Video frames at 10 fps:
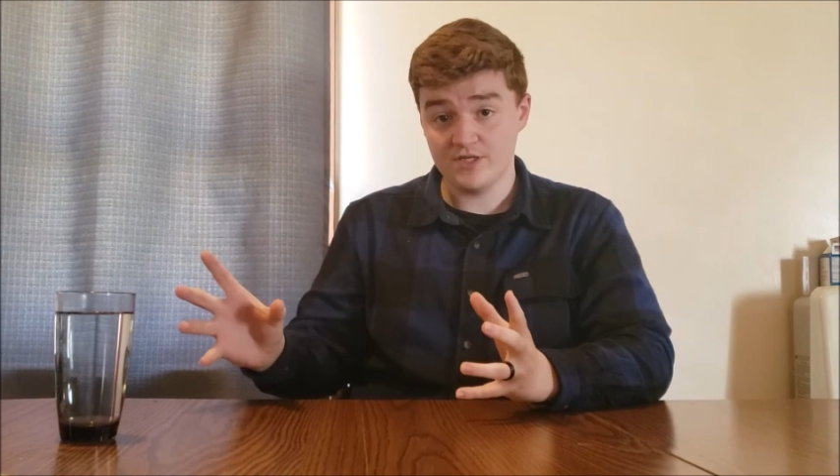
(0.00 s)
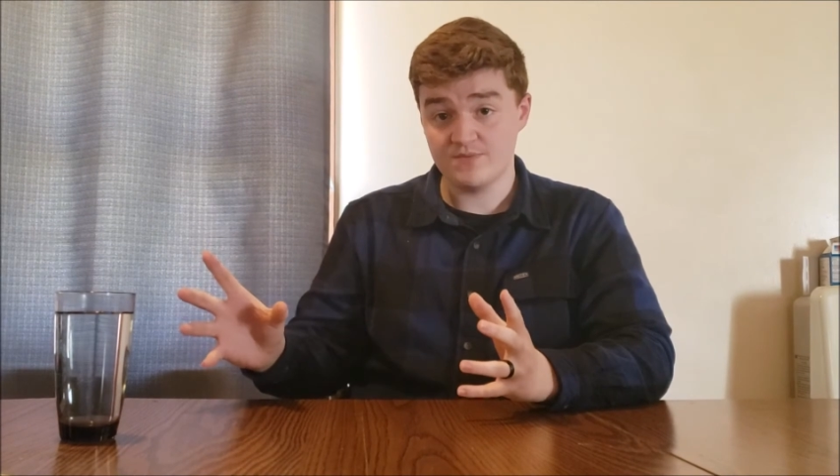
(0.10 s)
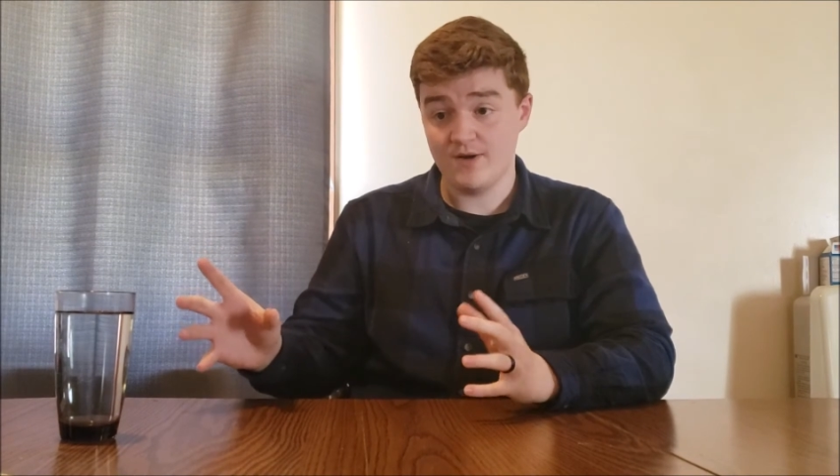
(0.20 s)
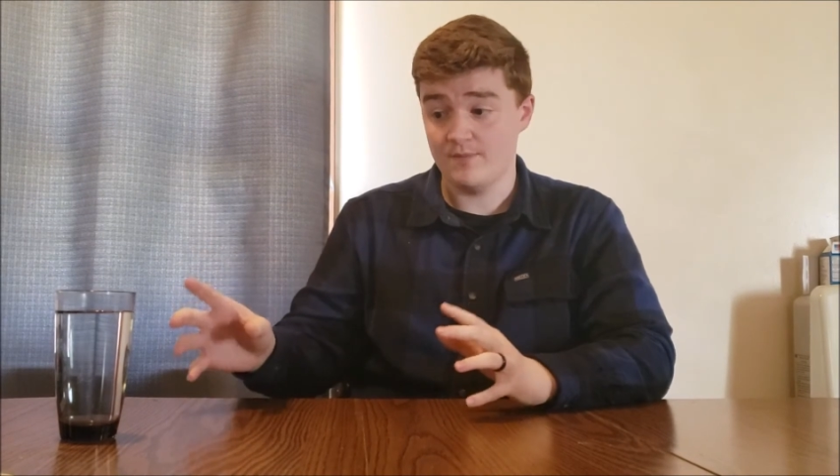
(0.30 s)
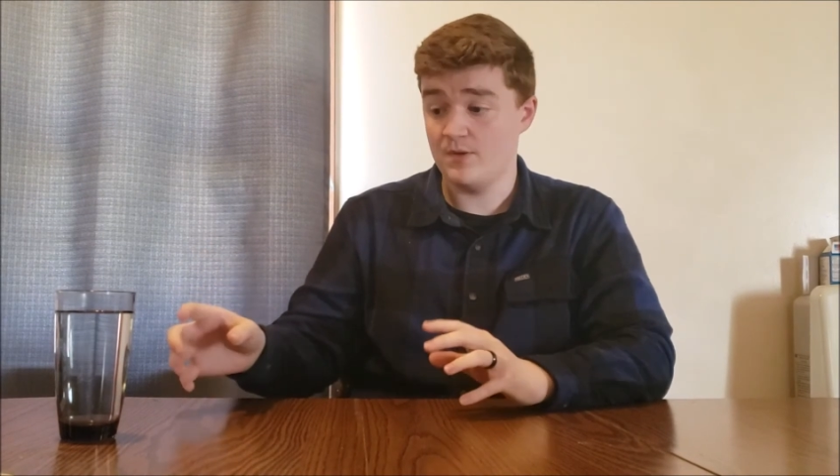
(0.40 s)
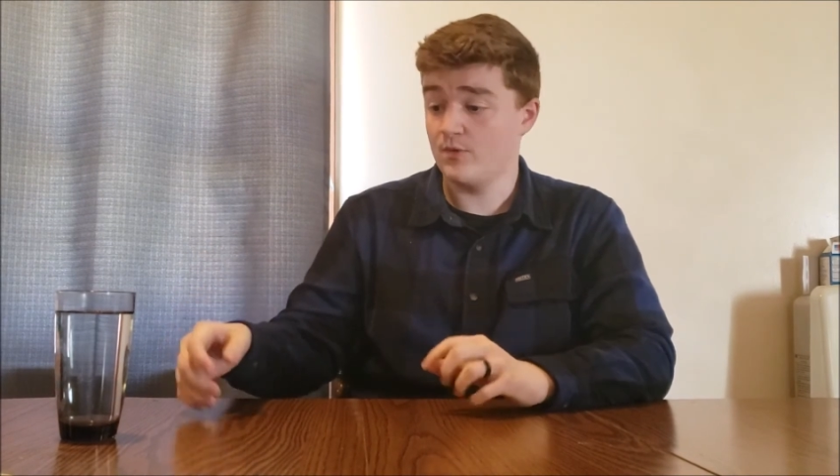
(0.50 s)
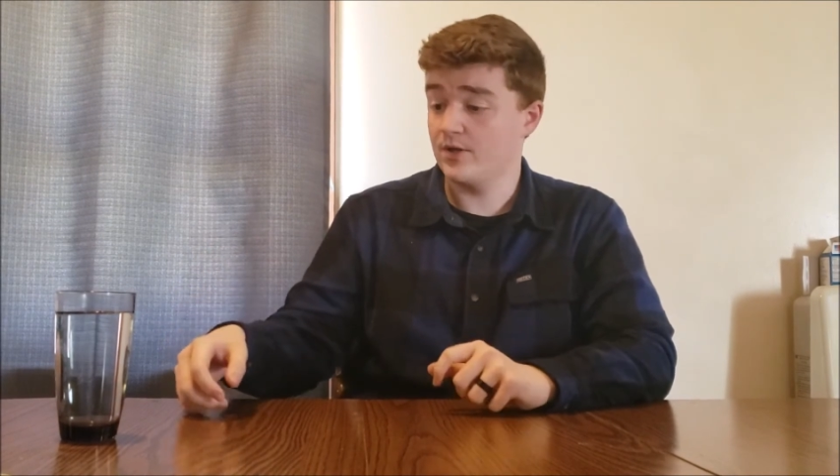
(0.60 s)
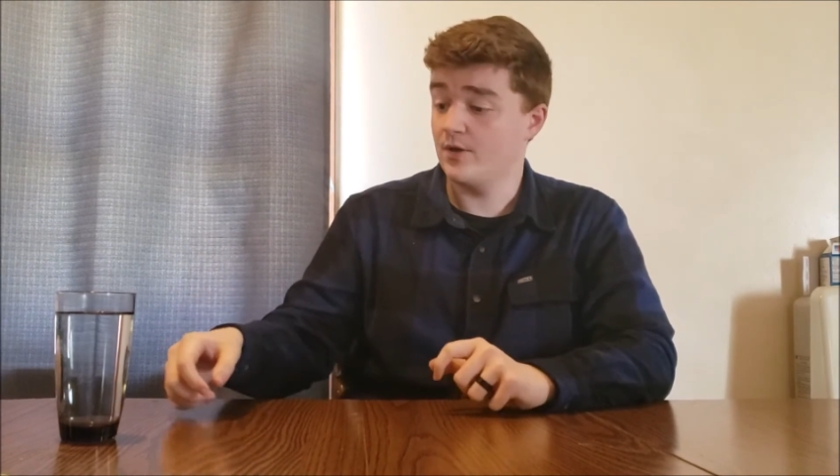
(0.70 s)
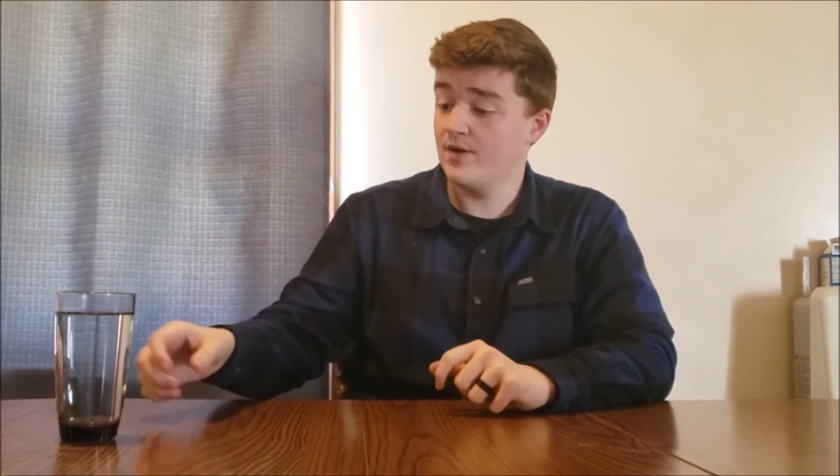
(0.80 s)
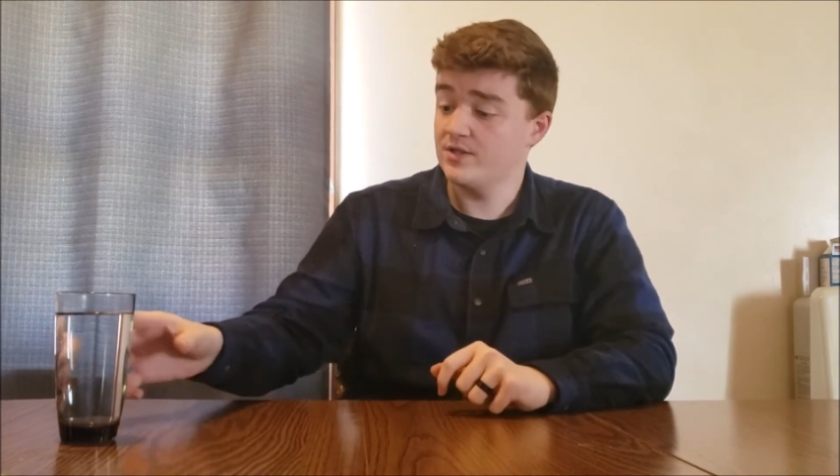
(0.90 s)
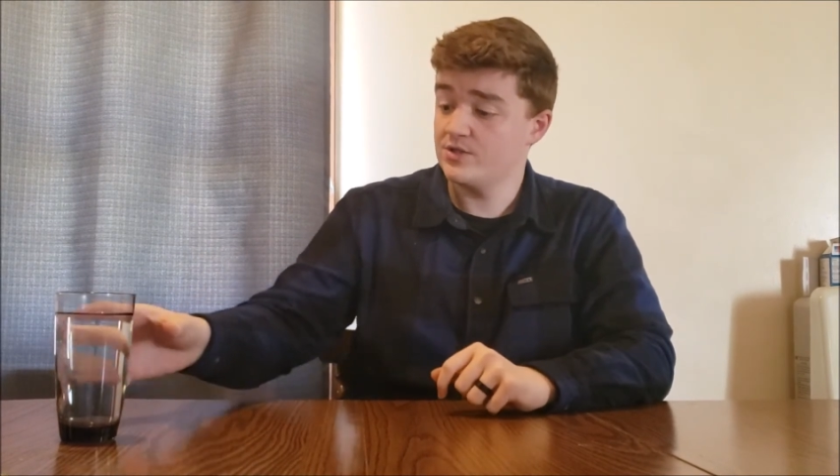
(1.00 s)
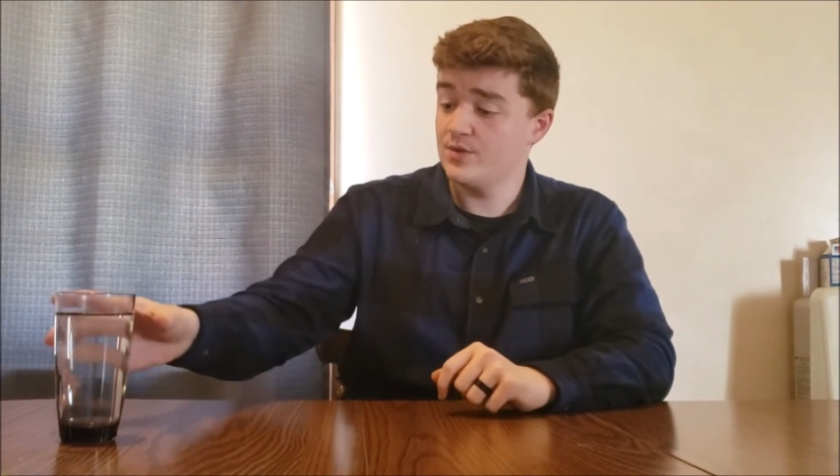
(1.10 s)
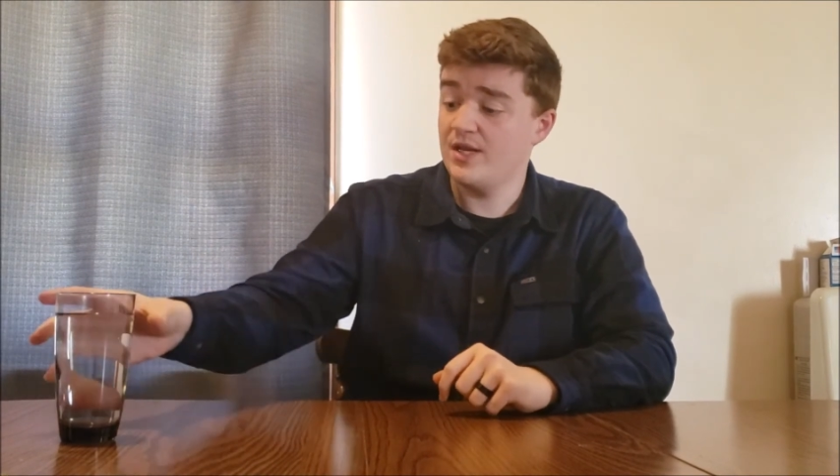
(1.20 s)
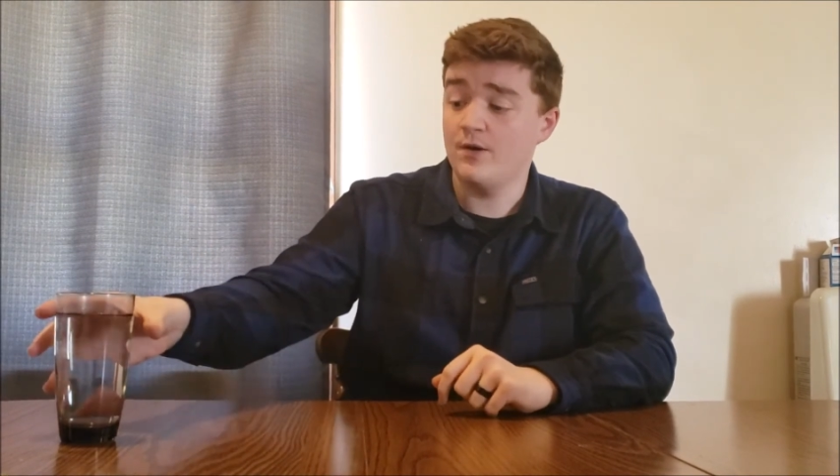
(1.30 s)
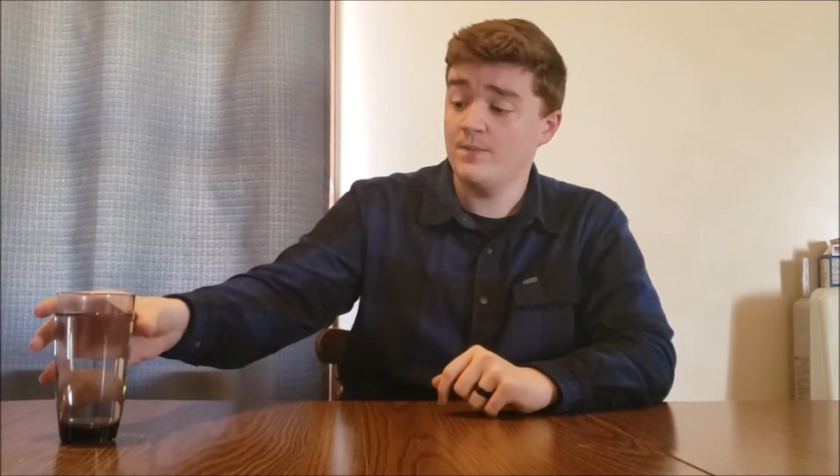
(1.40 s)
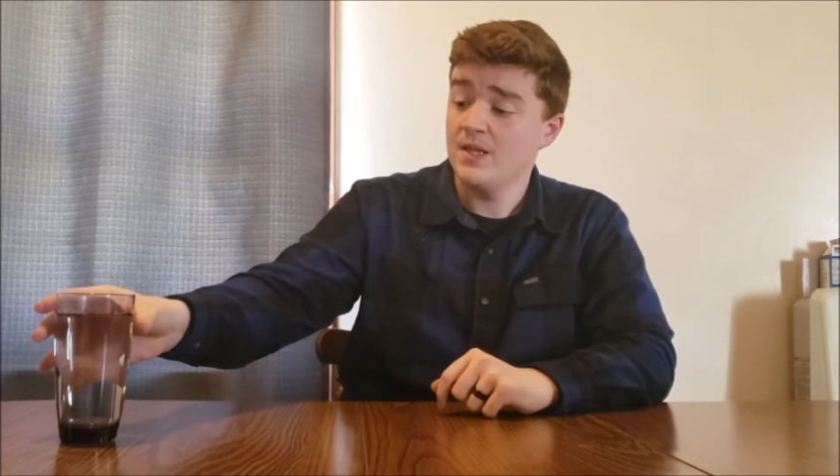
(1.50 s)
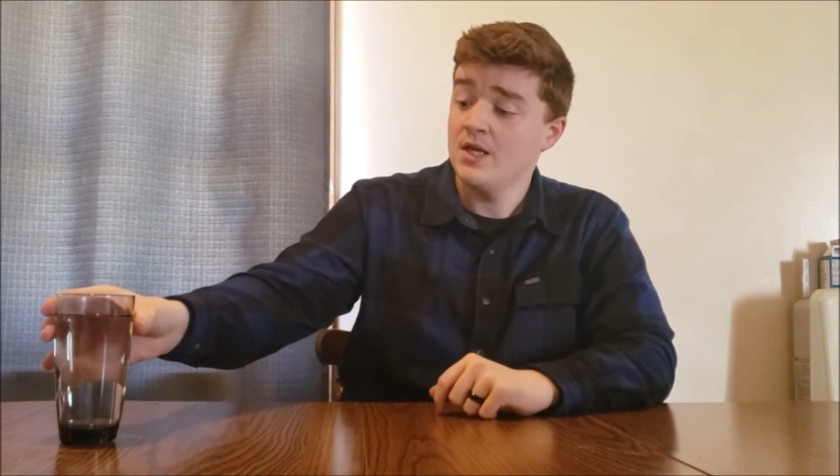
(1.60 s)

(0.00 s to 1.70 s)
experiment, we're going to go ahead and do it now.